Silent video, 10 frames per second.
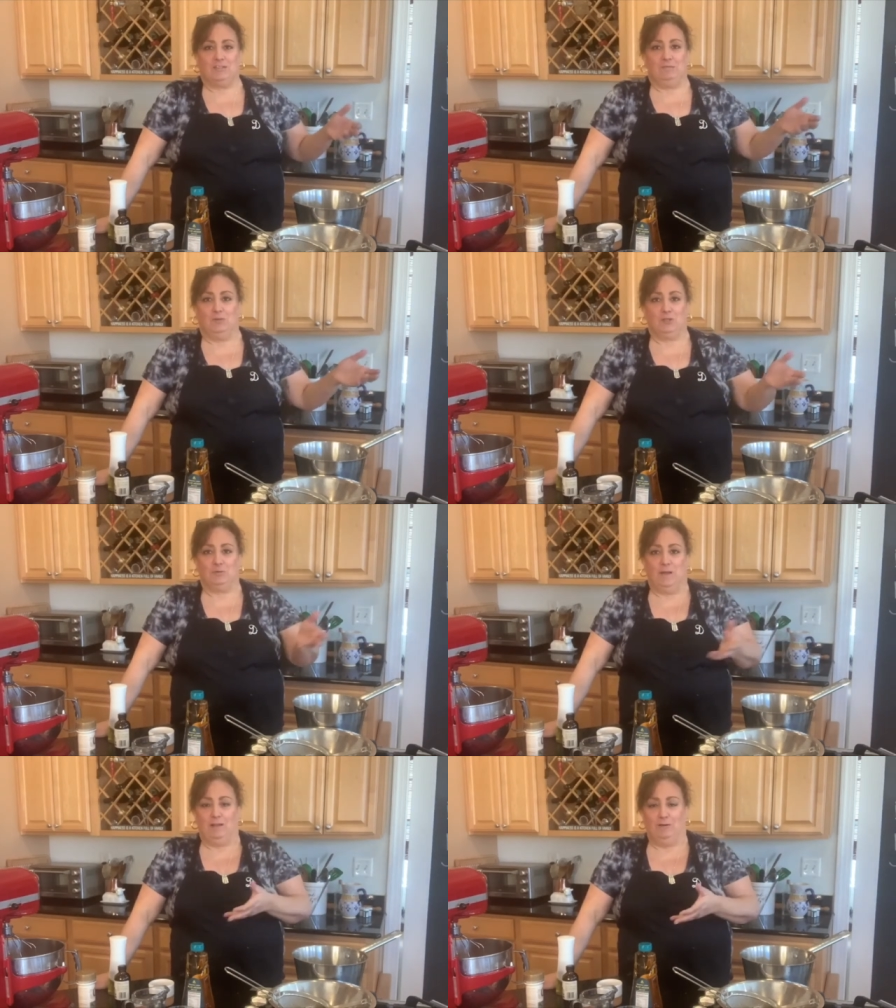said
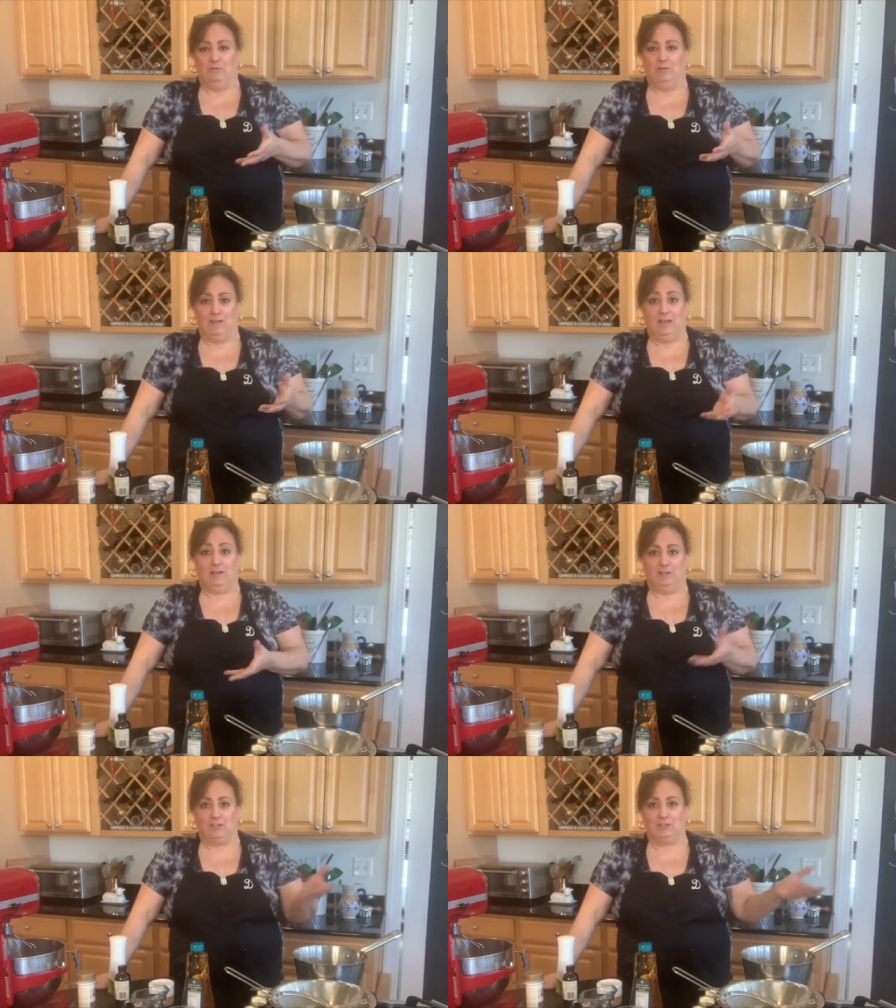marshmallow in
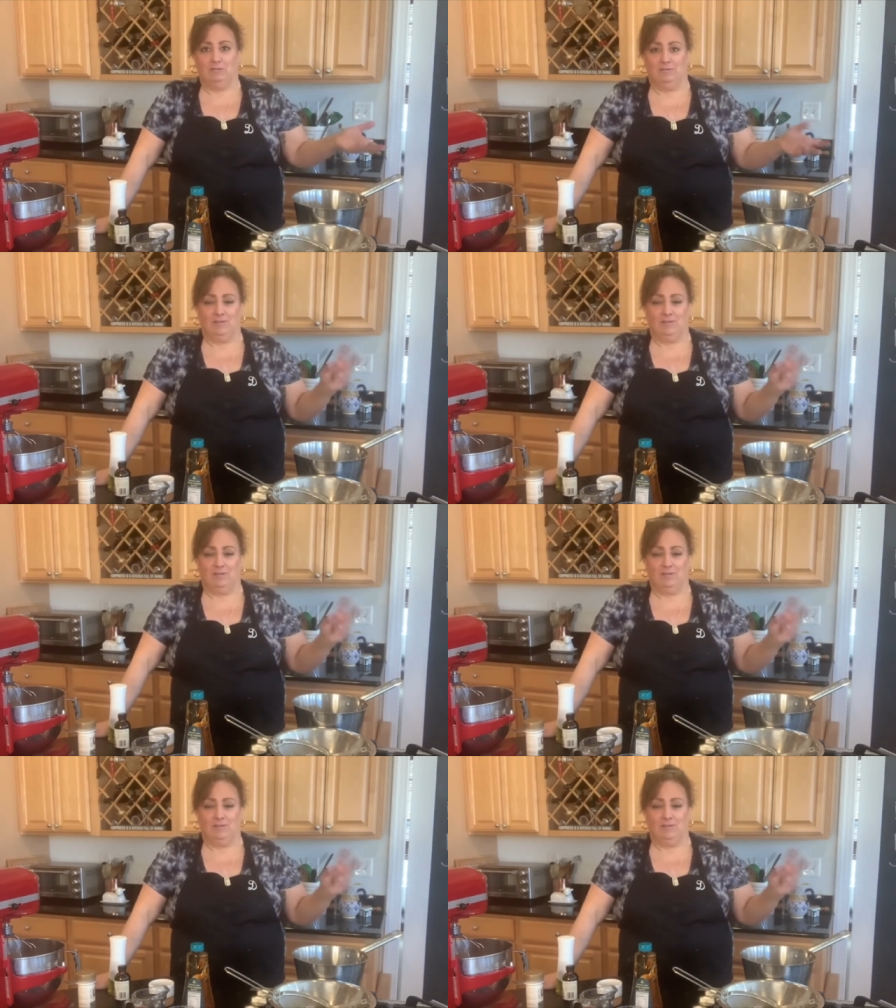English